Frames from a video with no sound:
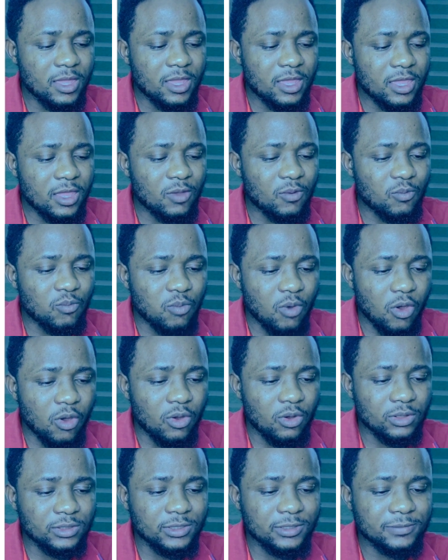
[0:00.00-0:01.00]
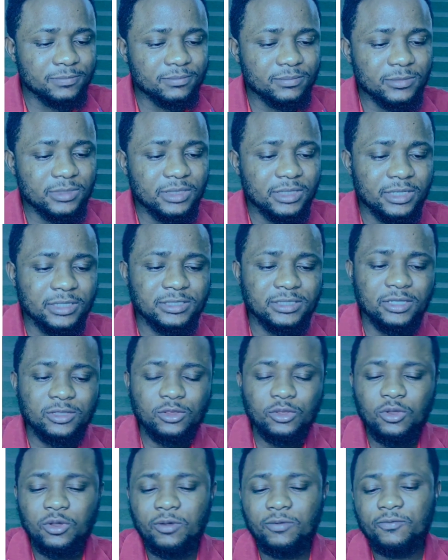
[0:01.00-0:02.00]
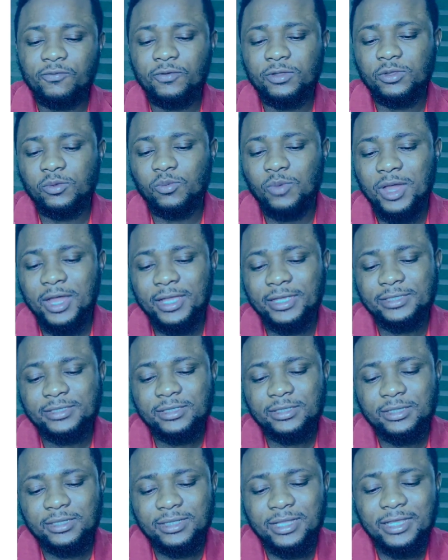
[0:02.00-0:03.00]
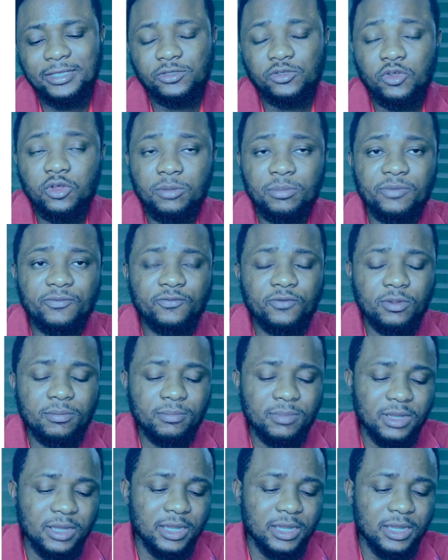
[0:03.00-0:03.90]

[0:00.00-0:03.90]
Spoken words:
A word is enough for the wise. That is coming from